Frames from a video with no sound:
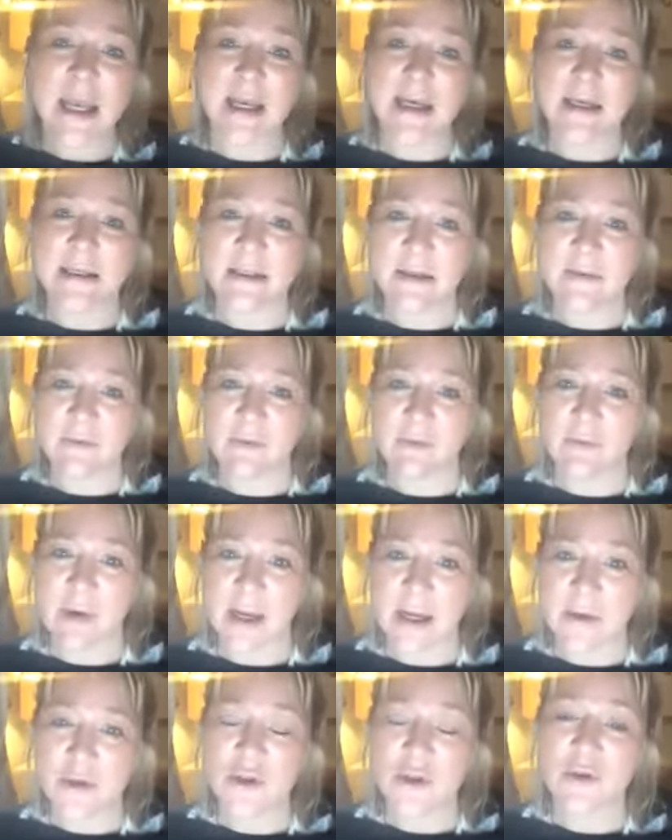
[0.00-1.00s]
negative
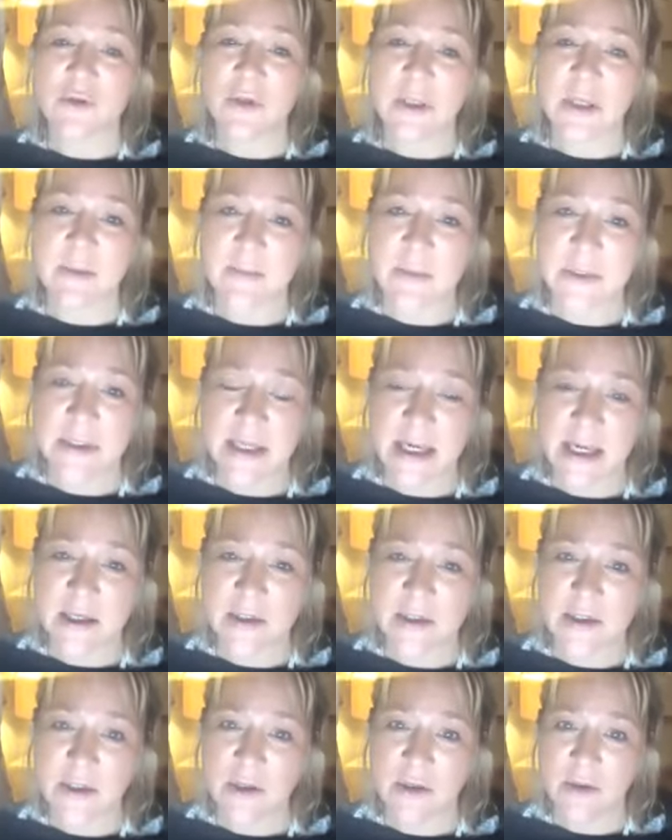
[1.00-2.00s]
around you that
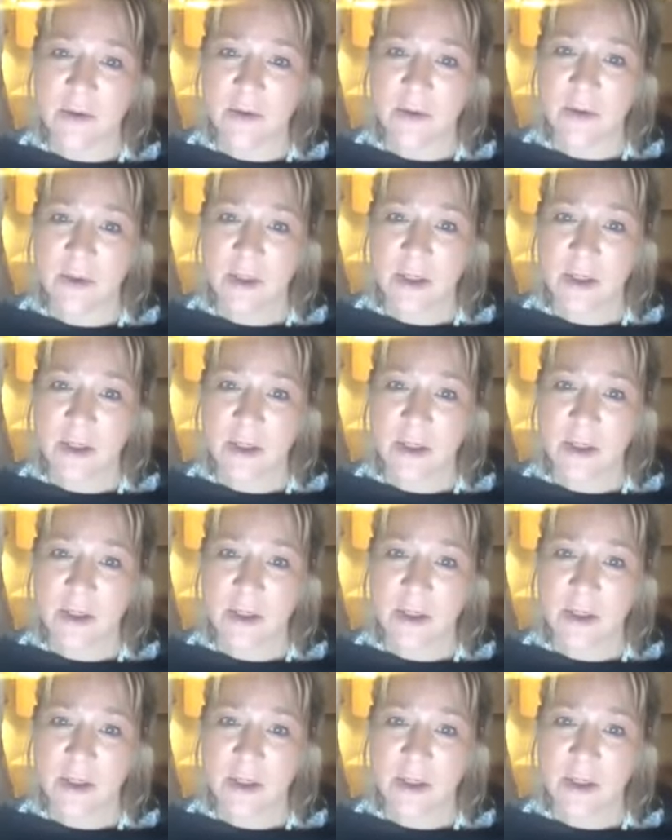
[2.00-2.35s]
upsets you.